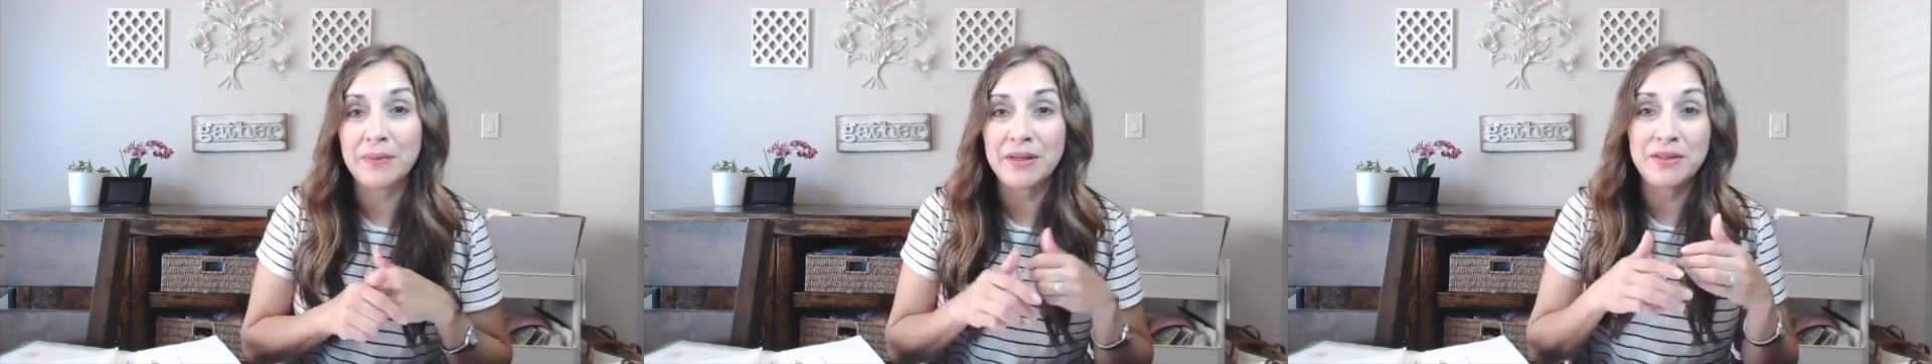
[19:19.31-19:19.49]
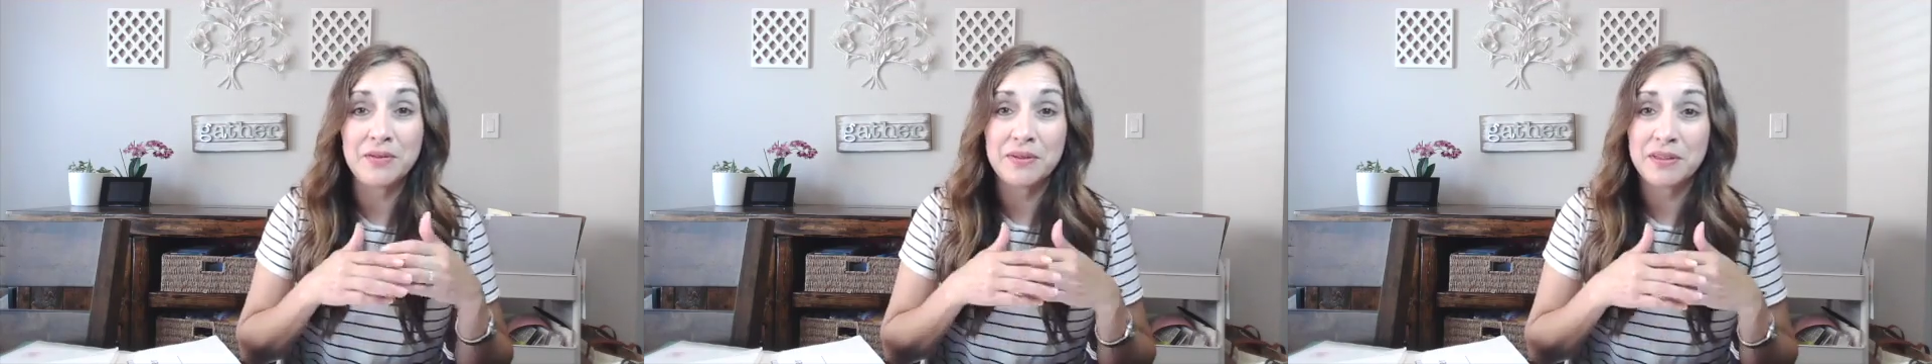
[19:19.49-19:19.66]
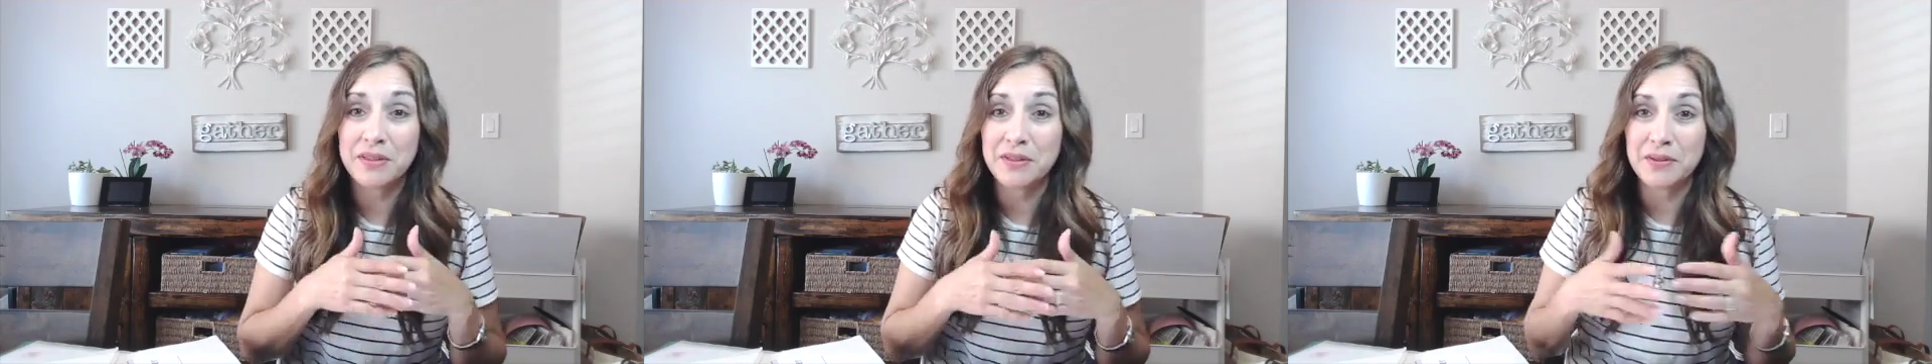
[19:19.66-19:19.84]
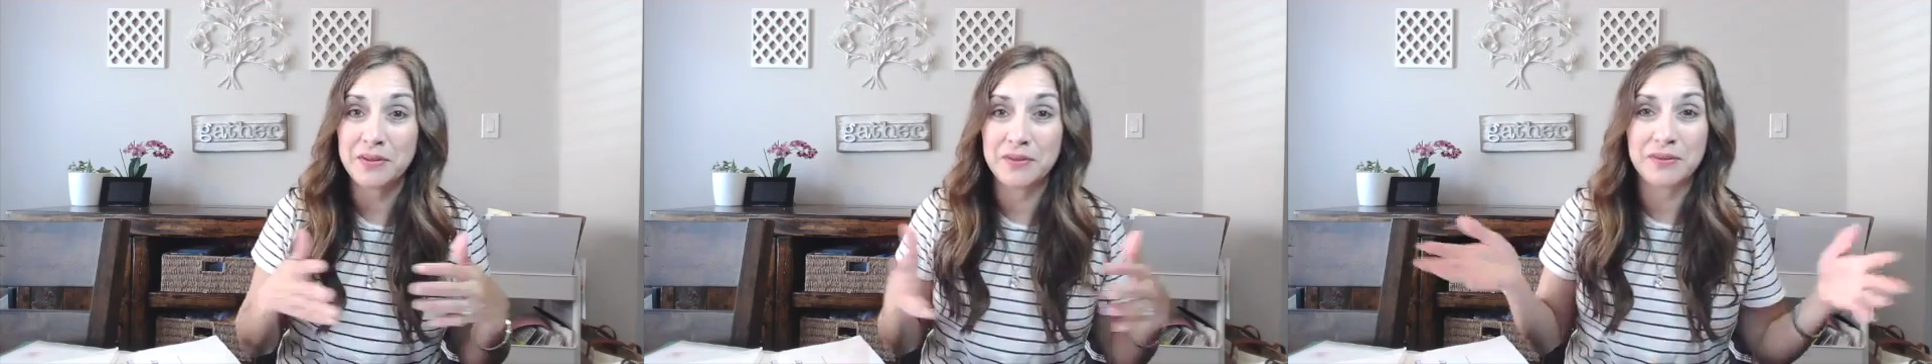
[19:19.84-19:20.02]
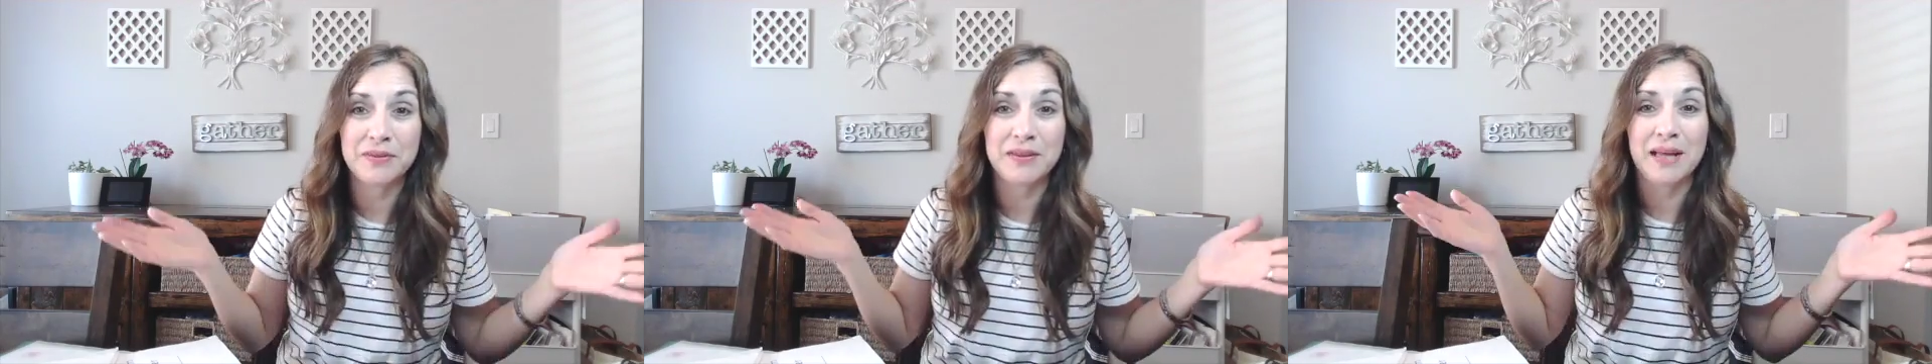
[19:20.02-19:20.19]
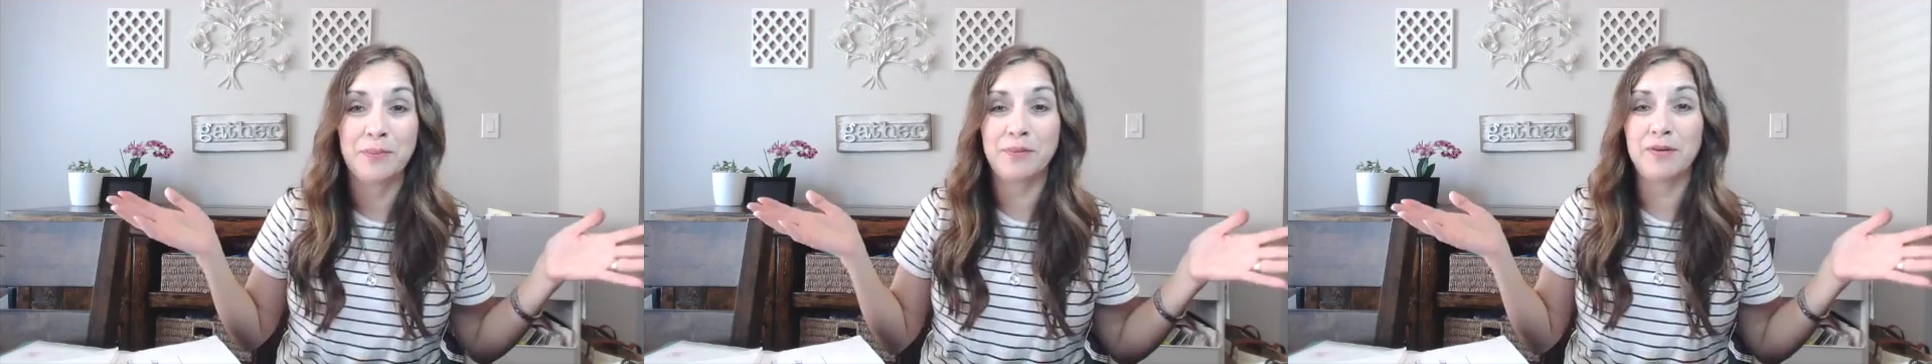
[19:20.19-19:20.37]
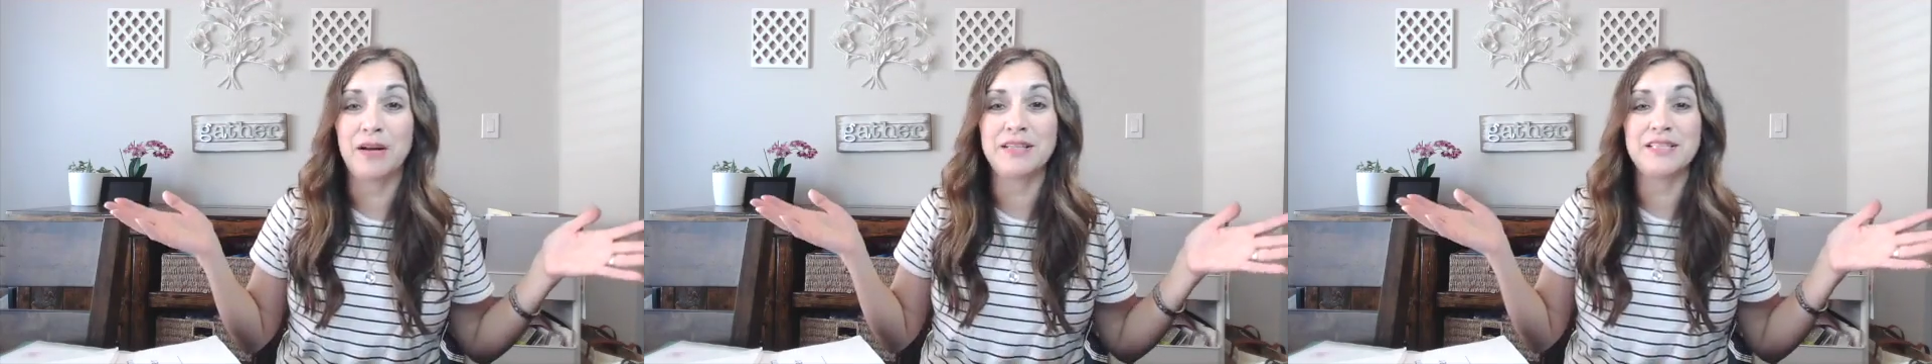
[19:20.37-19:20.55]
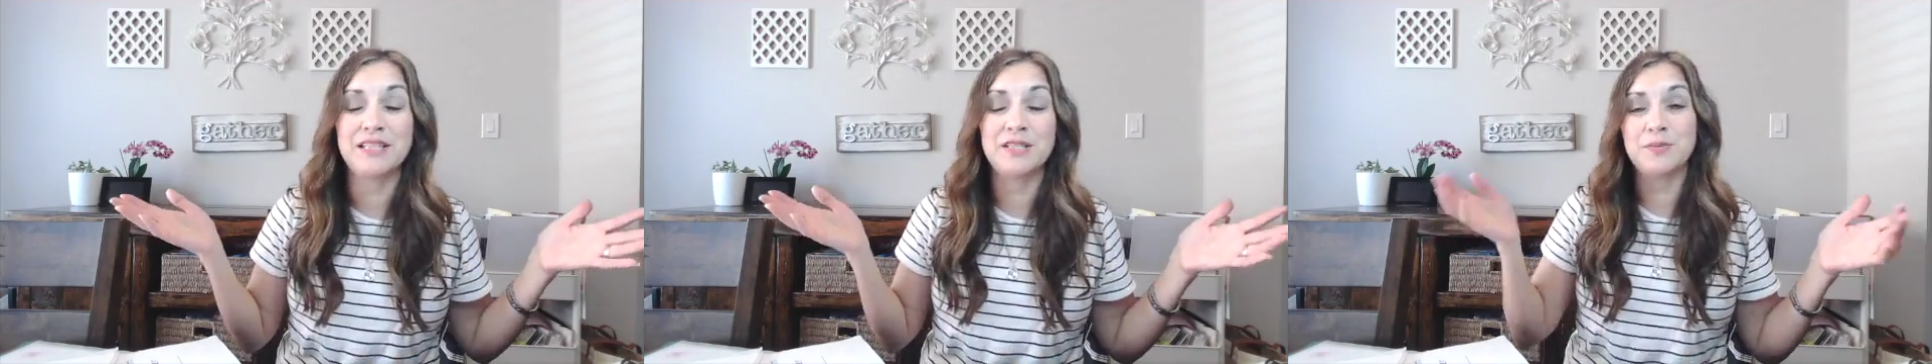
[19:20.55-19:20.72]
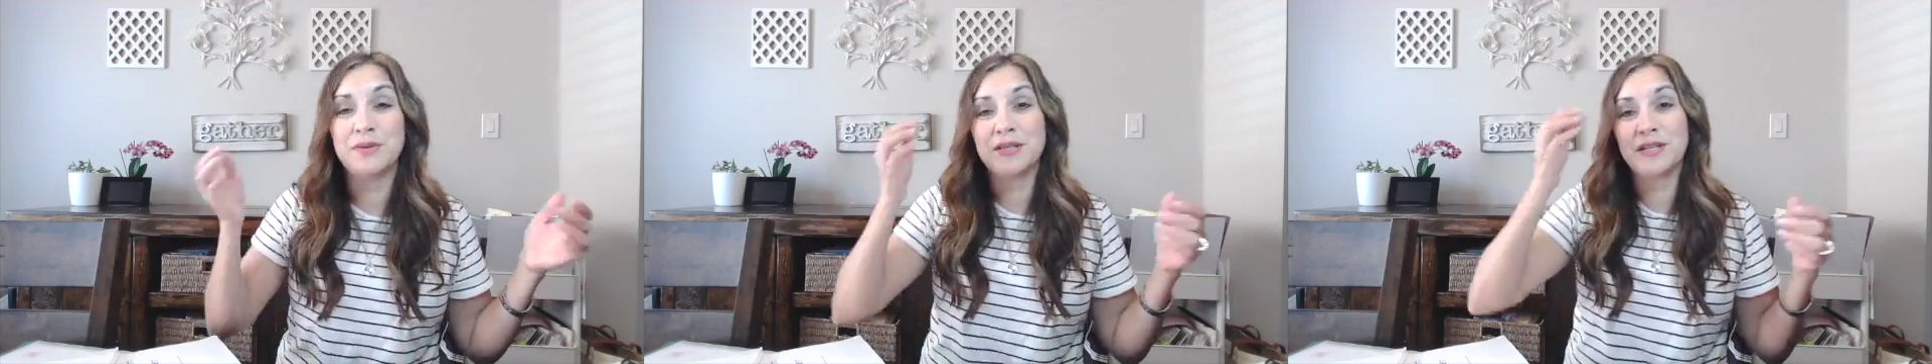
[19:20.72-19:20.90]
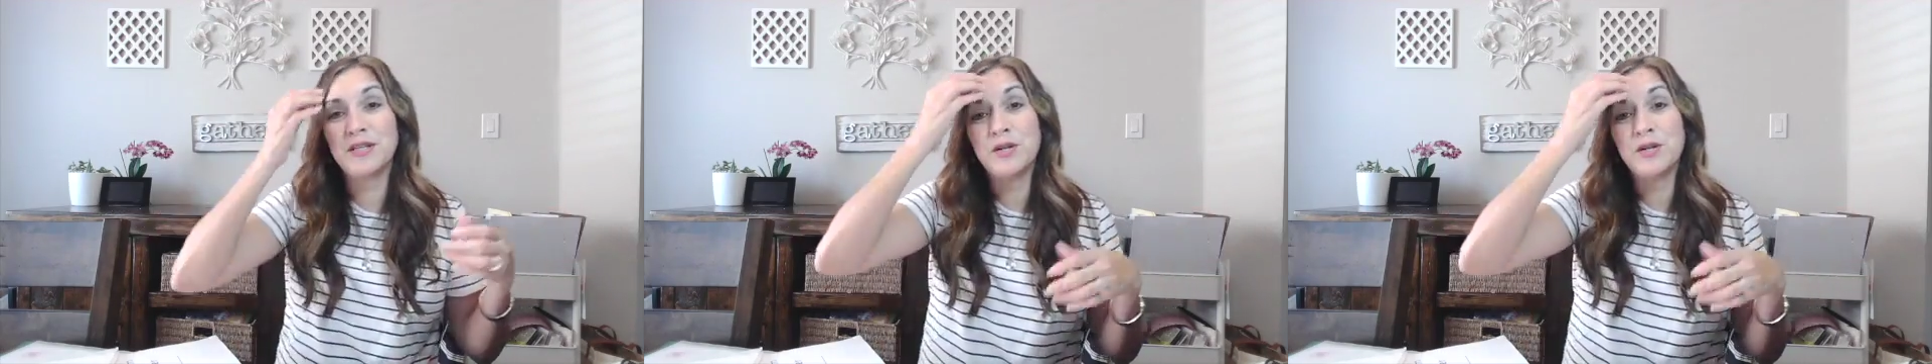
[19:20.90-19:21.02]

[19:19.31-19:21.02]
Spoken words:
and you can go through that process with a